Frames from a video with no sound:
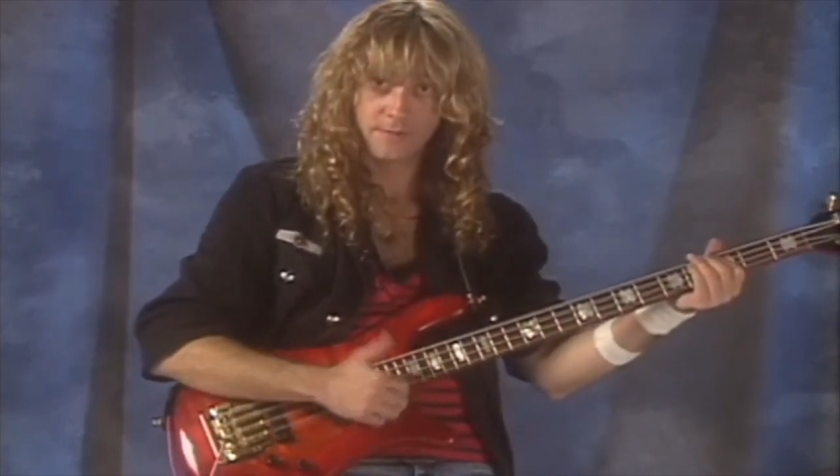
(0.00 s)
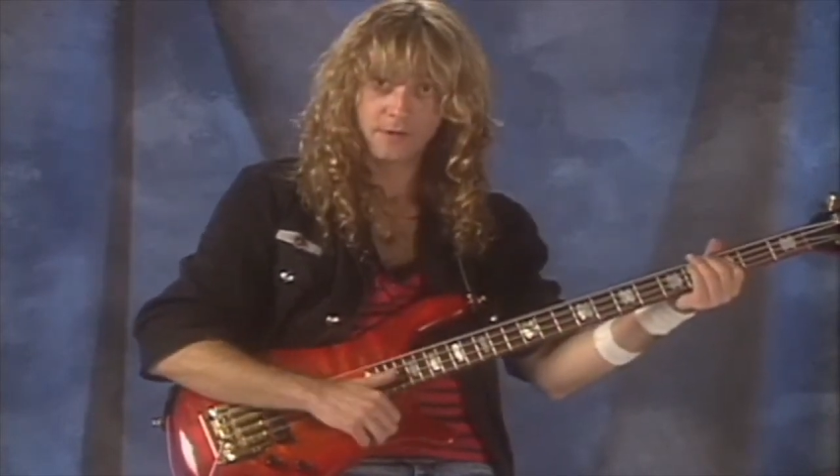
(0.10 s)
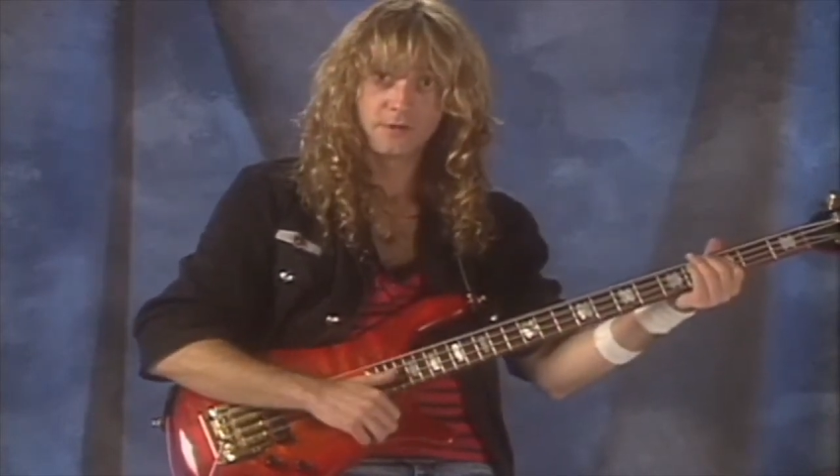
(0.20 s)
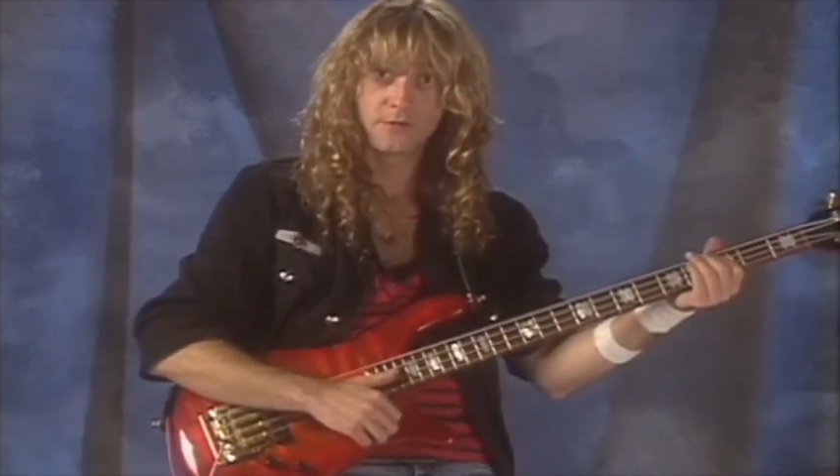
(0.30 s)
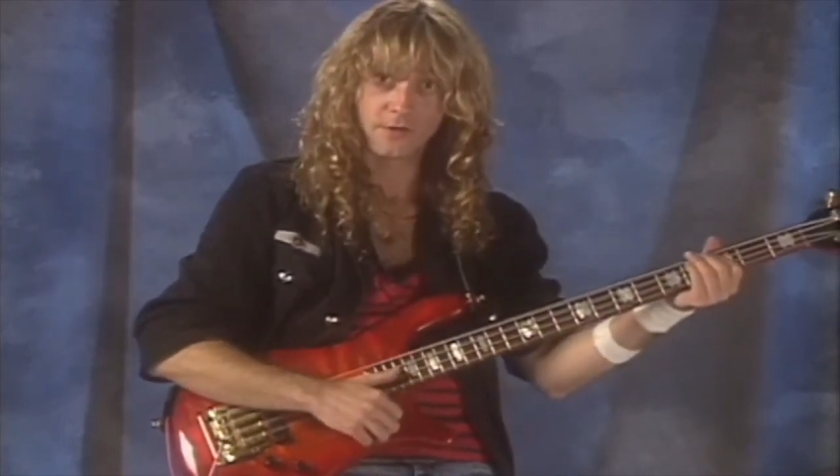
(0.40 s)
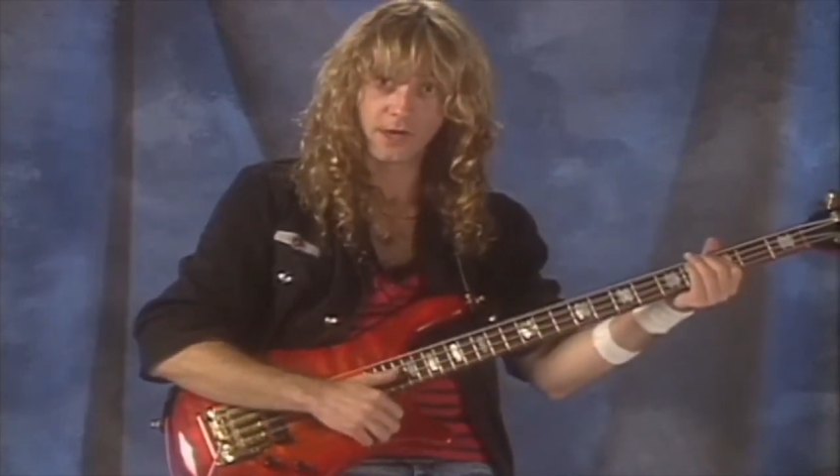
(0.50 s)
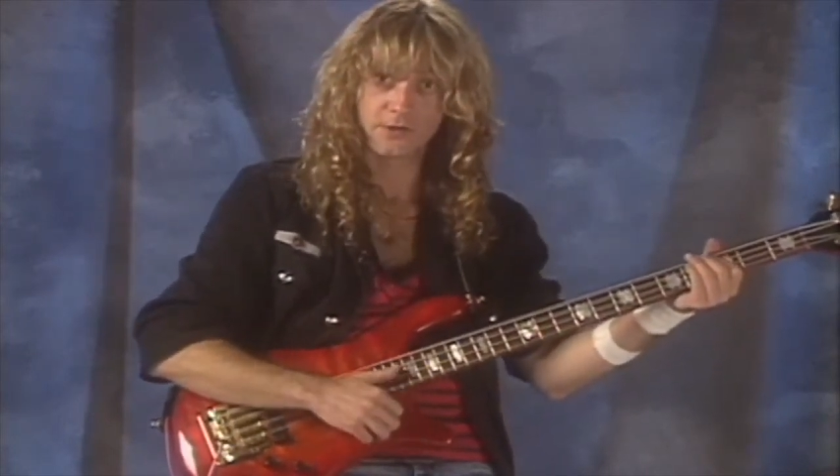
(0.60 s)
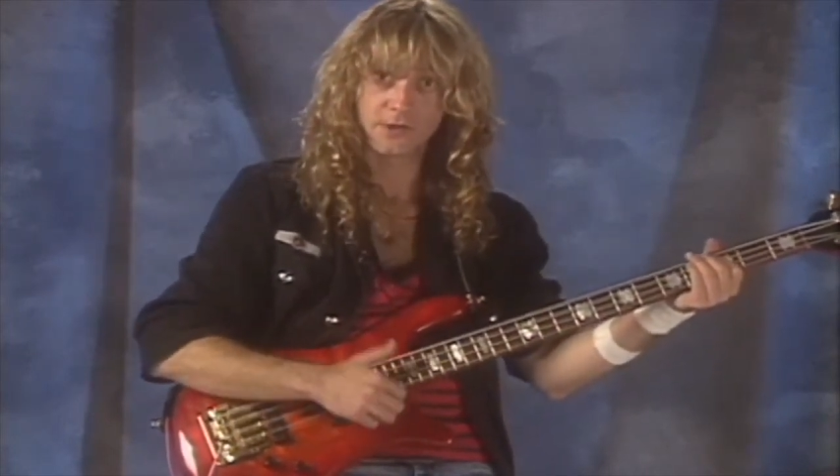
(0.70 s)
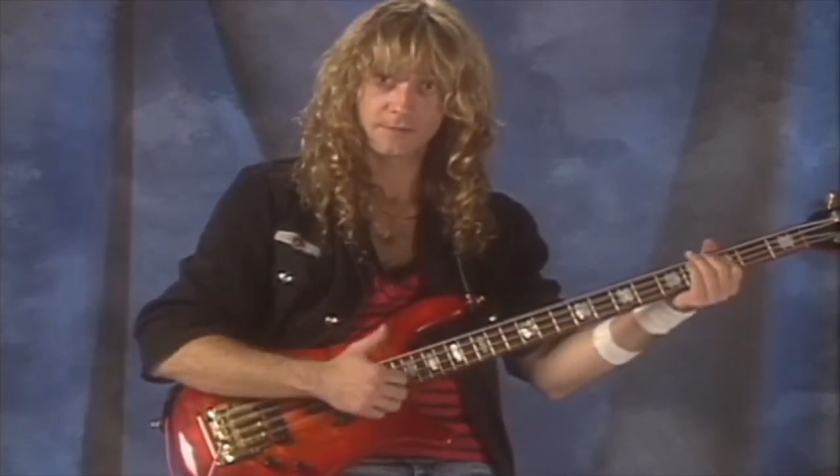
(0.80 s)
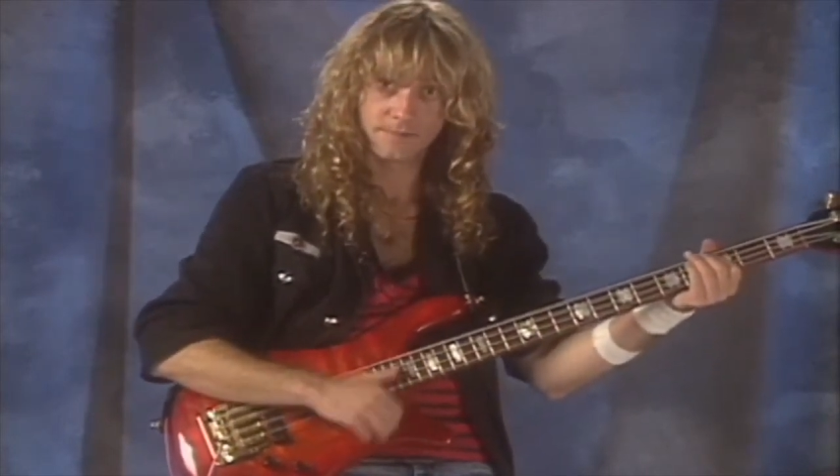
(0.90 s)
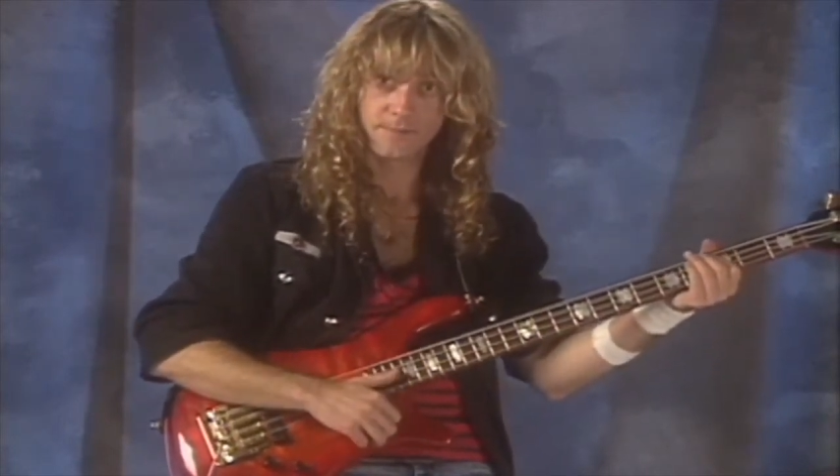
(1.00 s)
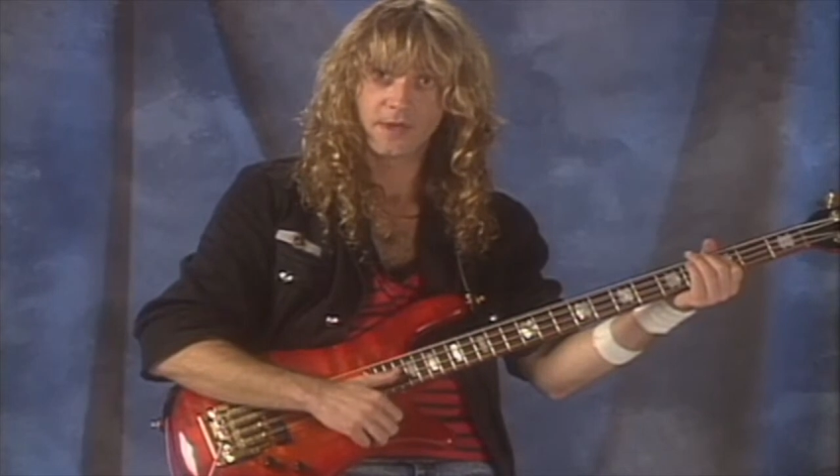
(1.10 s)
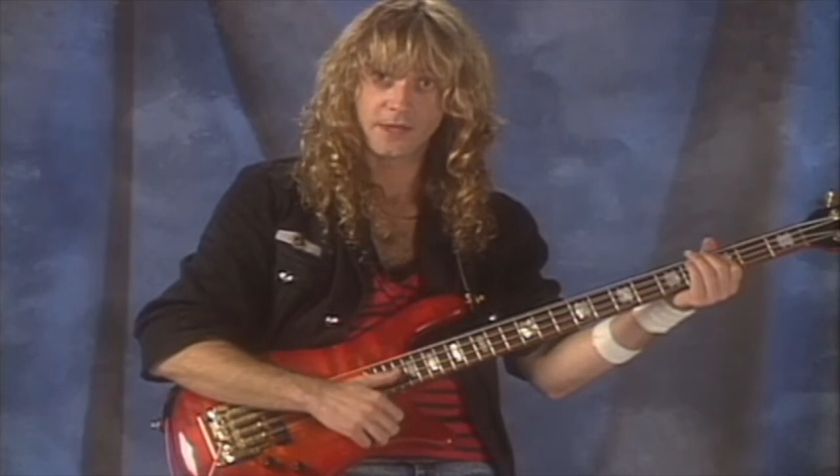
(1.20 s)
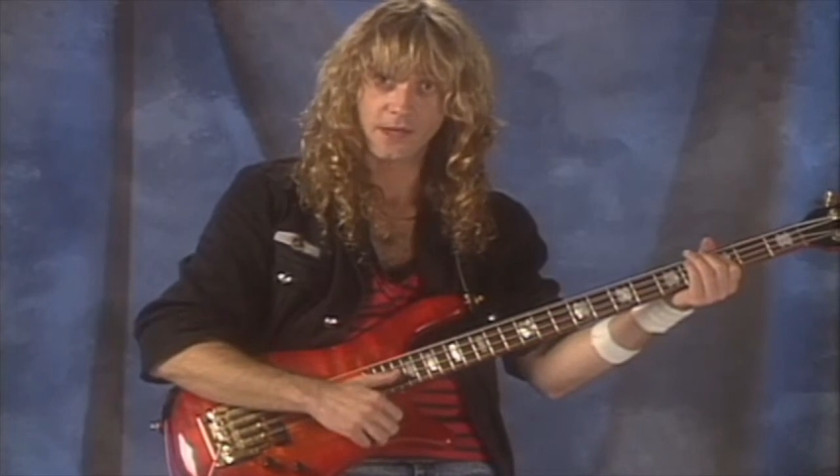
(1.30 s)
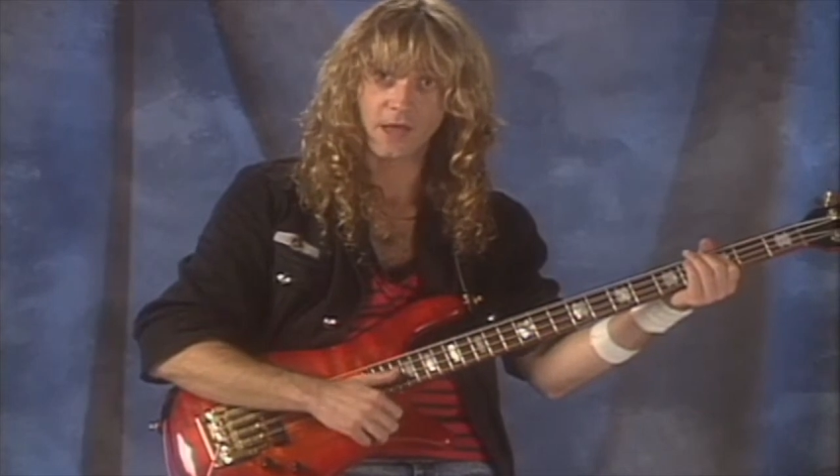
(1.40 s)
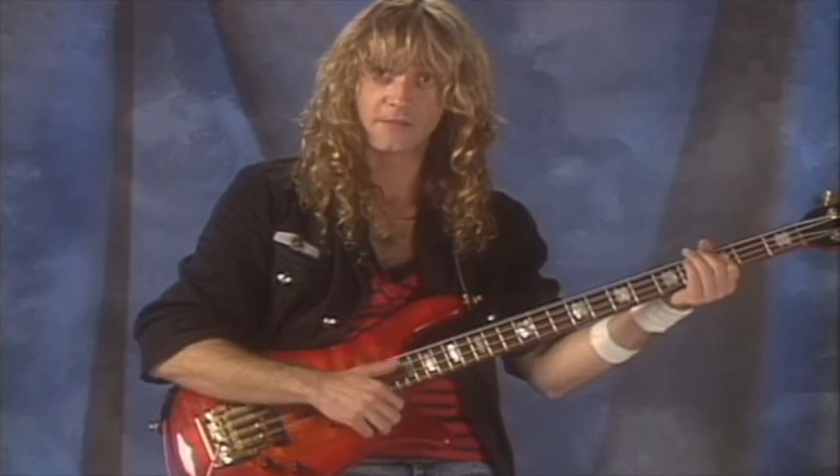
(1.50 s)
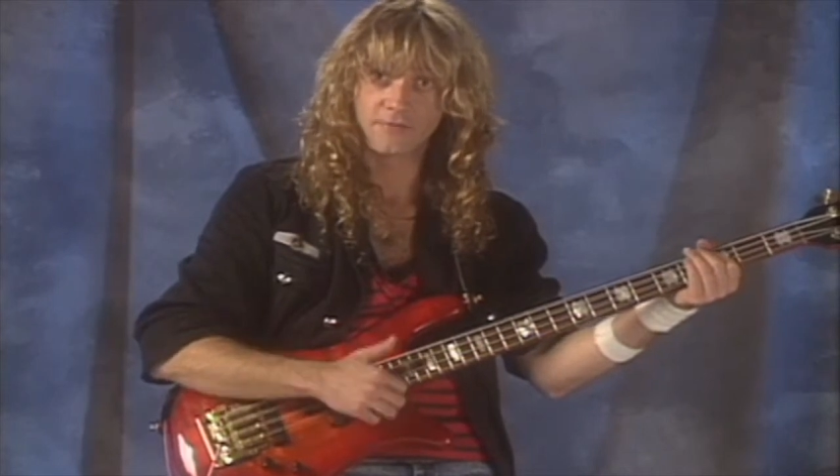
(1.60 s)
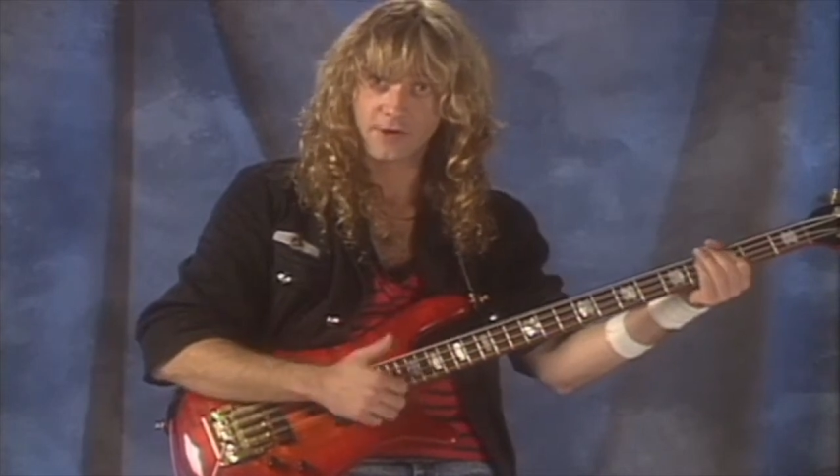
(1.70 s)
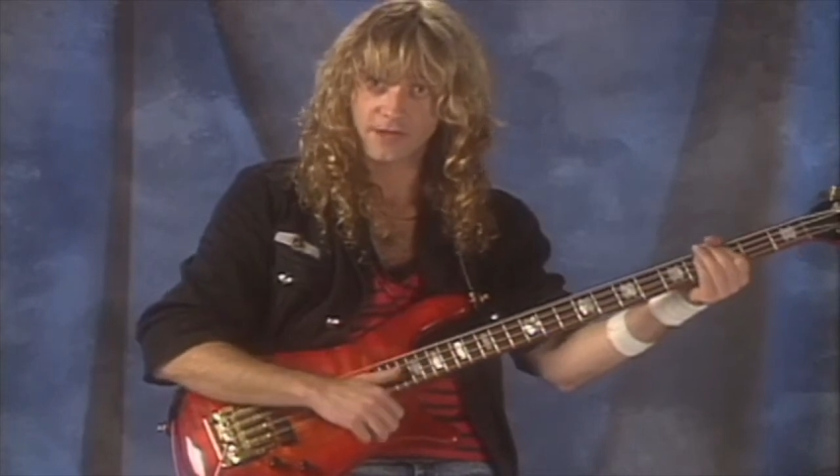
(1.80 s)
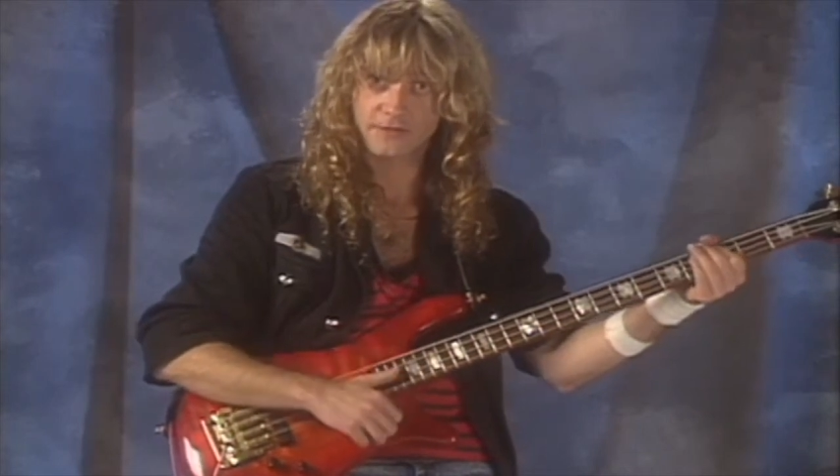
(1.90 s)
so you're actually hitting on the
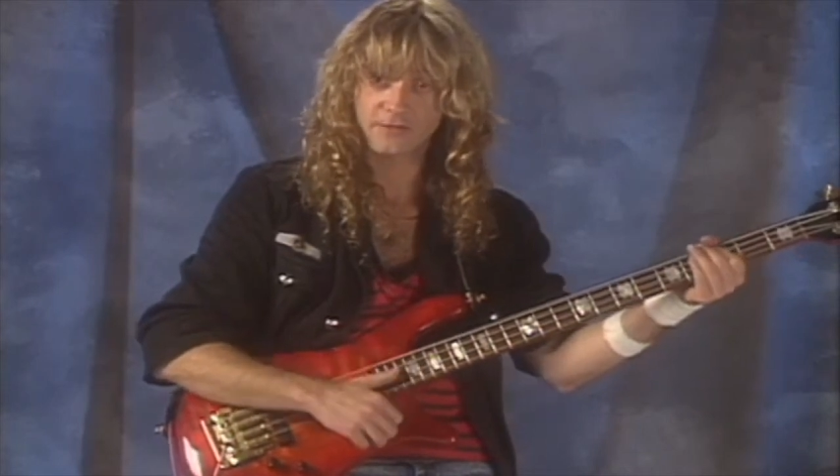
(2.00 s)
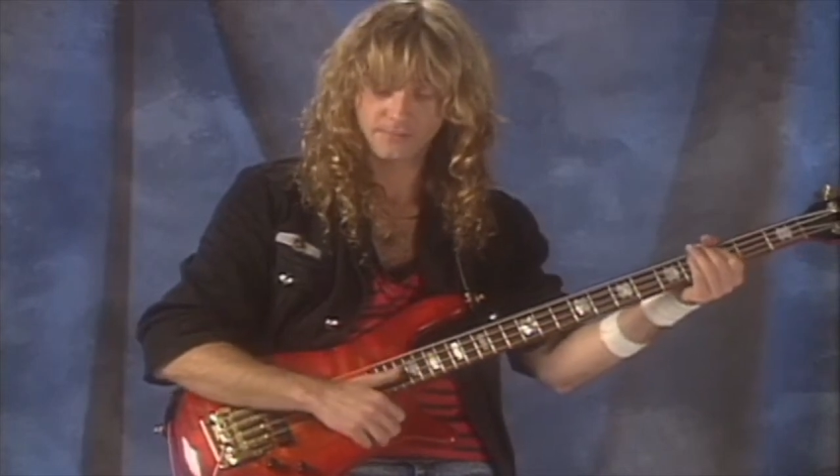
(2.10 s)
frets.